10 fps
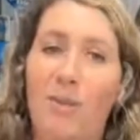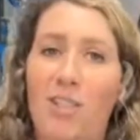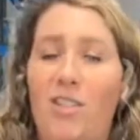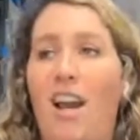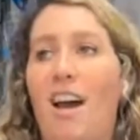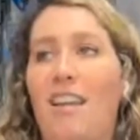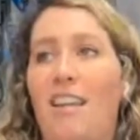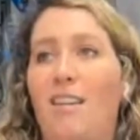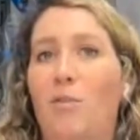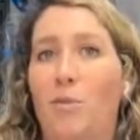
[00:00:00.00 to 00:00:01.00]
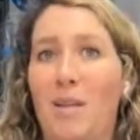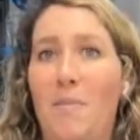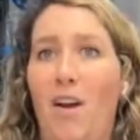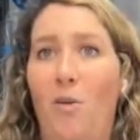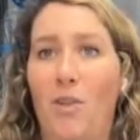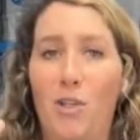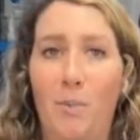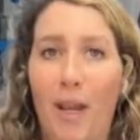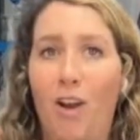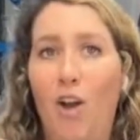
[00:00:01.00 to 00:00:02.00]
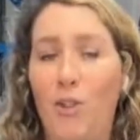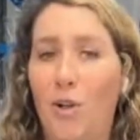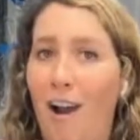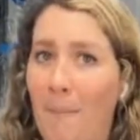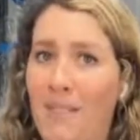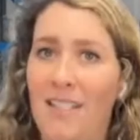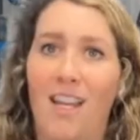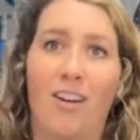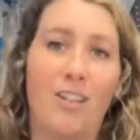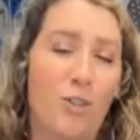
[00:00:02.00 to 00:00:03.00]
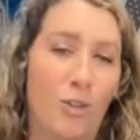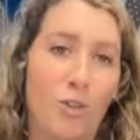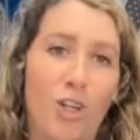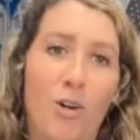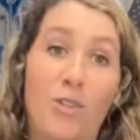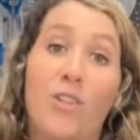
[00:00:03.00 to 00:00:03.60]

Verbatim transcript: we just got it rebuilt with a new barrel, new compensator, external choke.